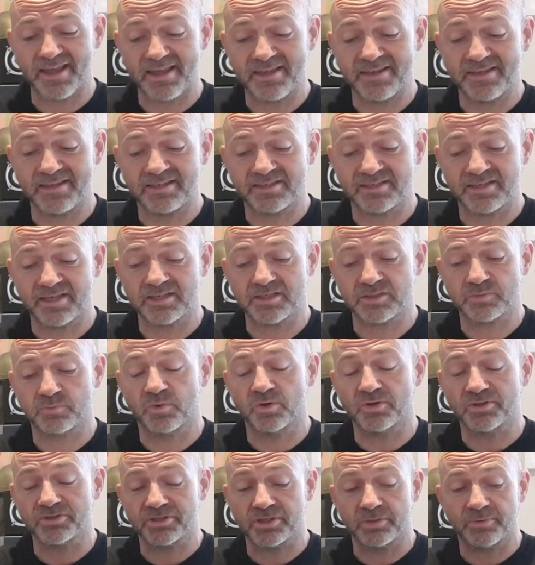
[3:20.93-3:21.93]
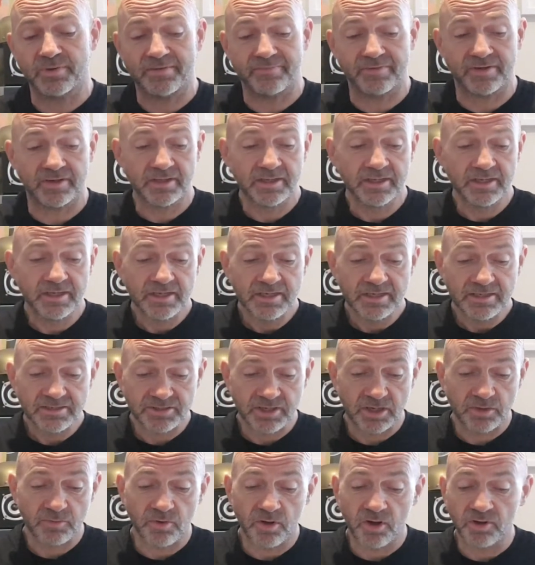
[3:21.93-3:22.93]
any sense whatsoever.
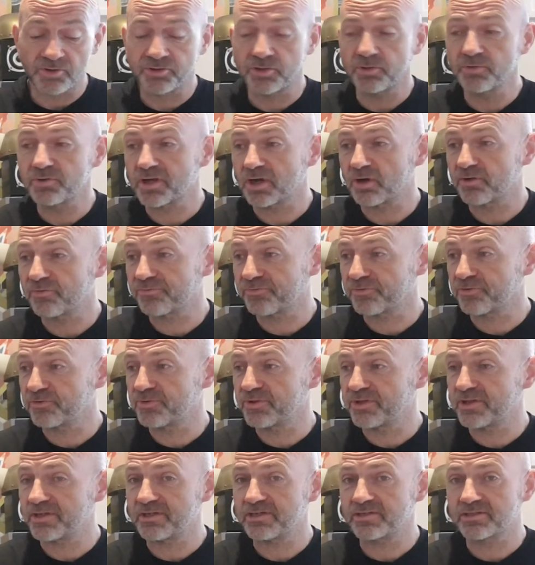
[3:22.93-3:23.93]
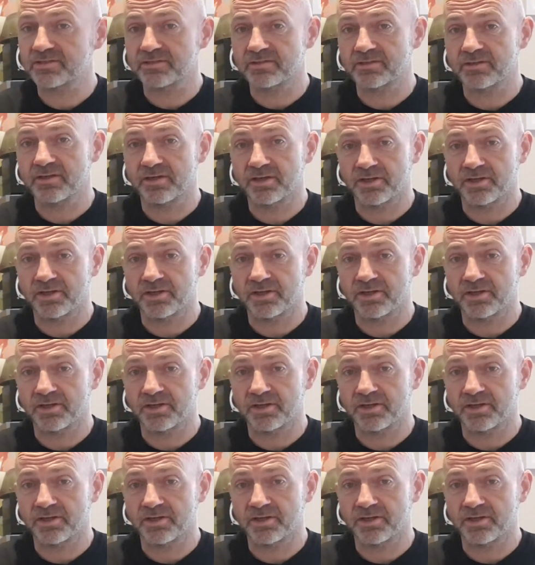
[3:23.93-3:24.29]
So I do go through these